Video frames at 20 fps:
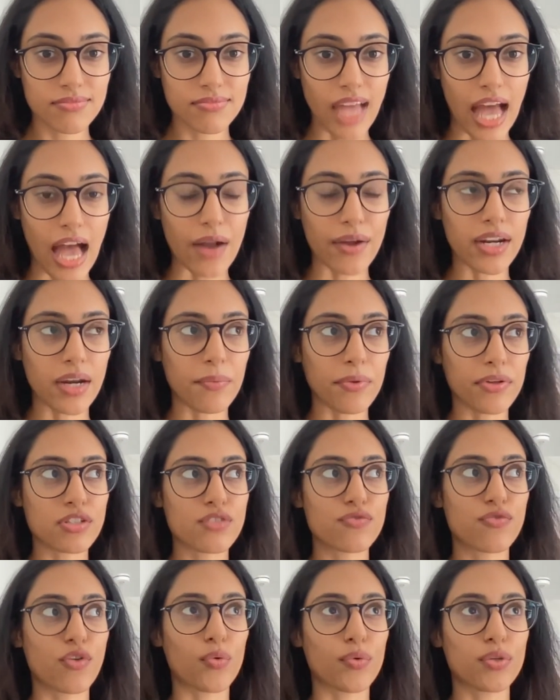How can I bring
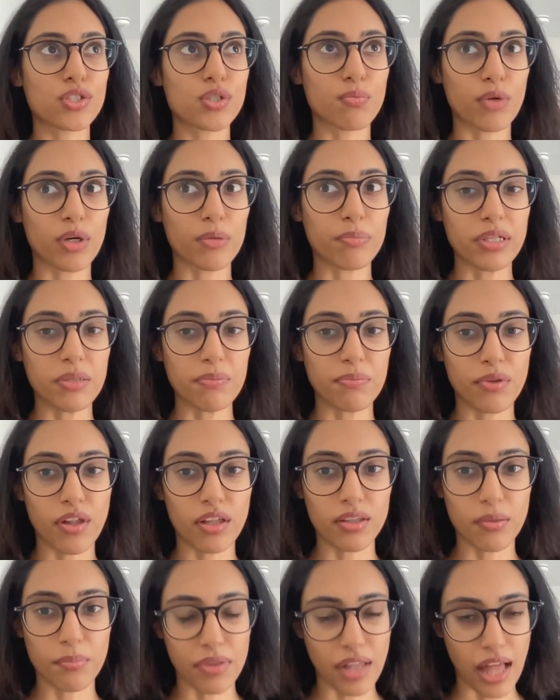this forward to more people
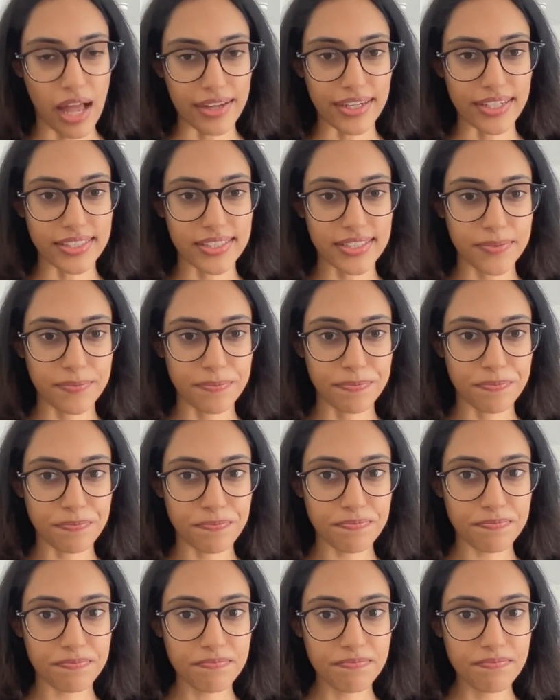on the planet?
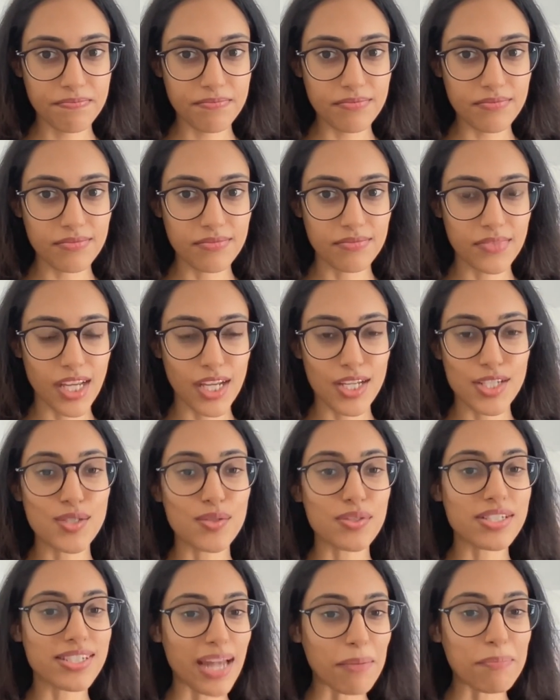
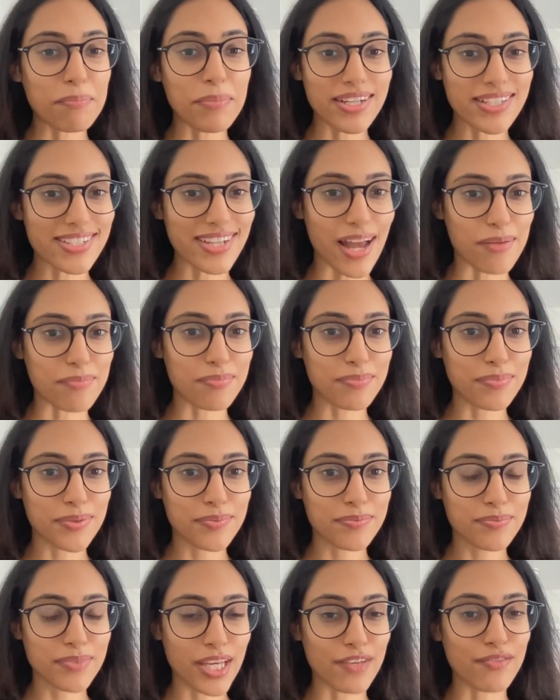So step by step,
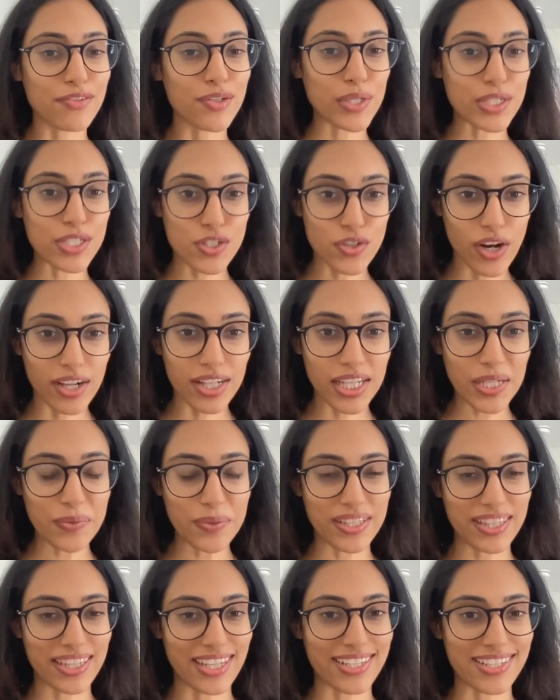if you are struggling
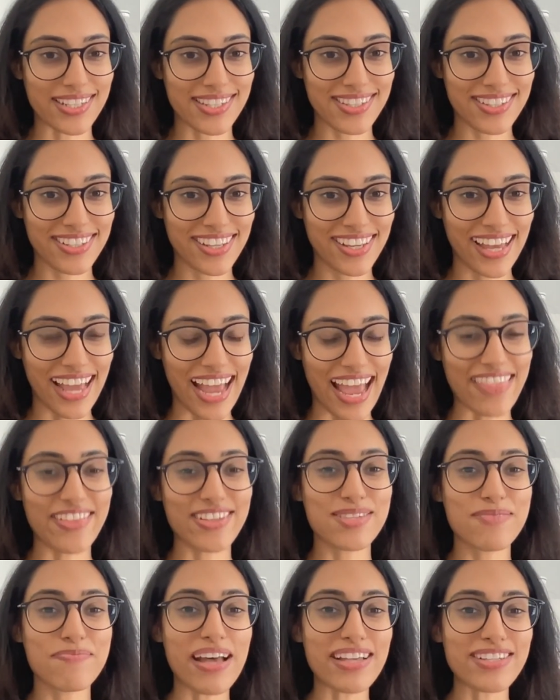with this and
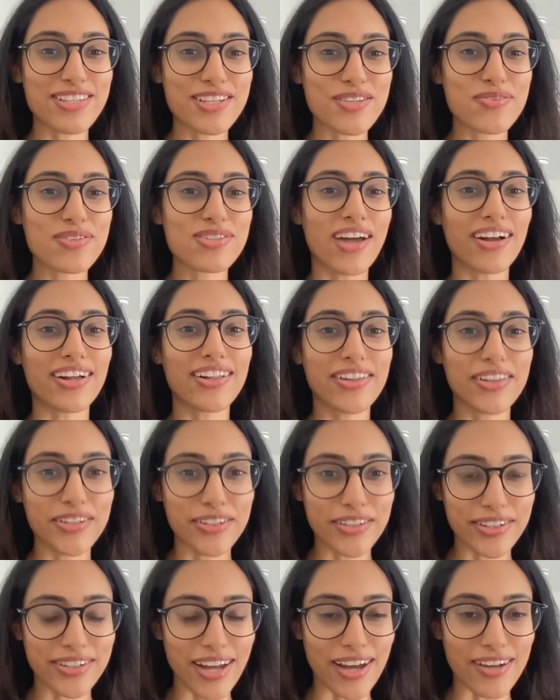this message was not
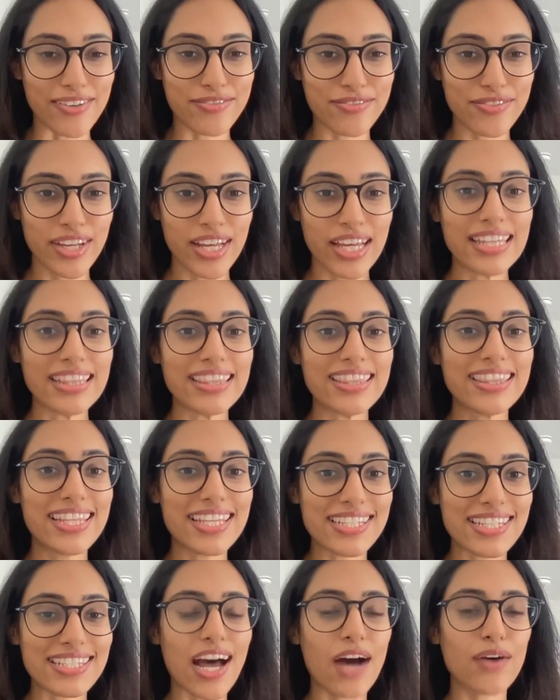clear enough,
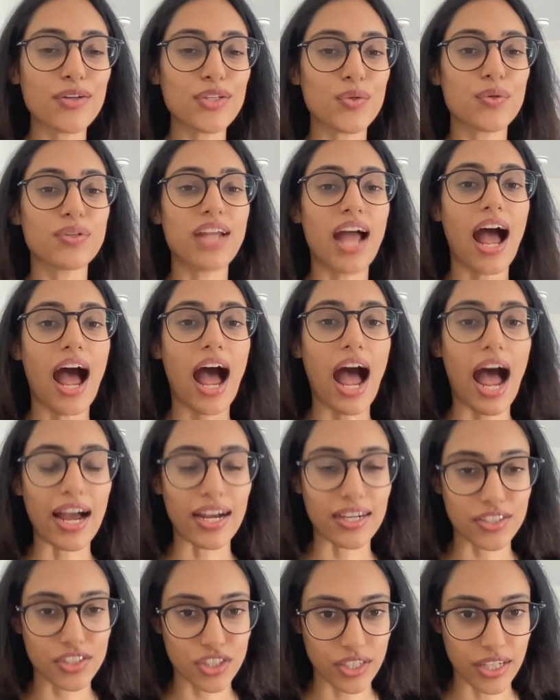this is how you can
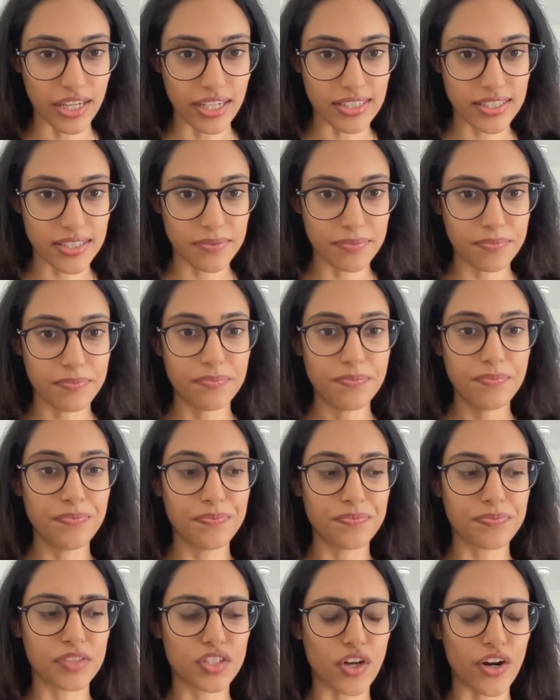action it.
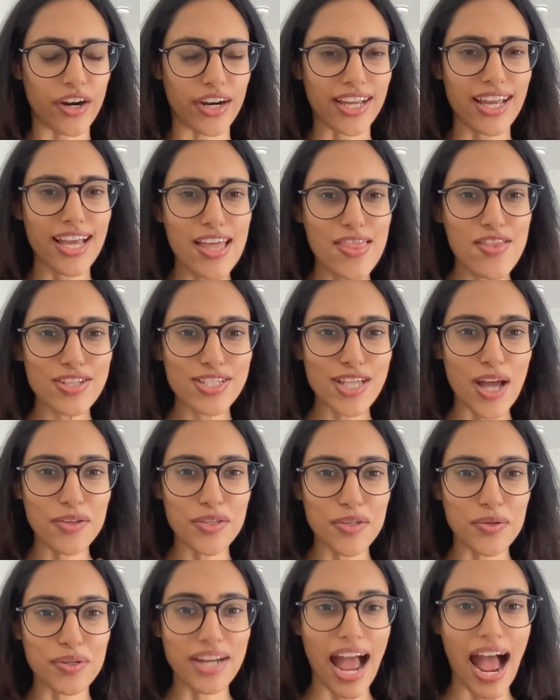Sorry, this is how
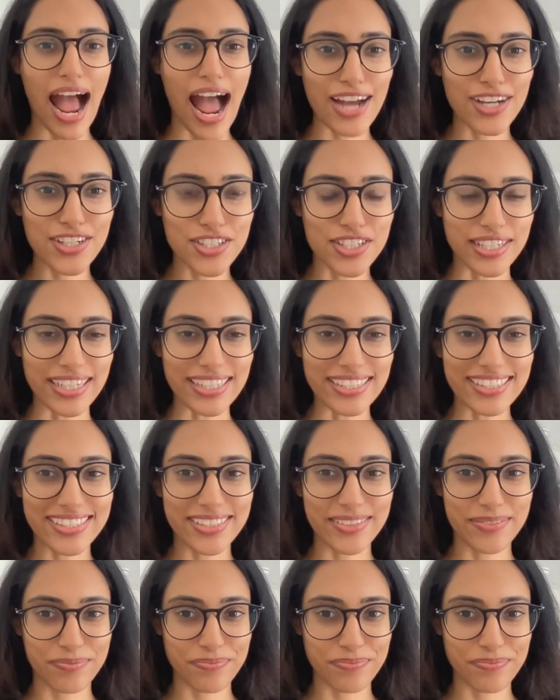you can action it.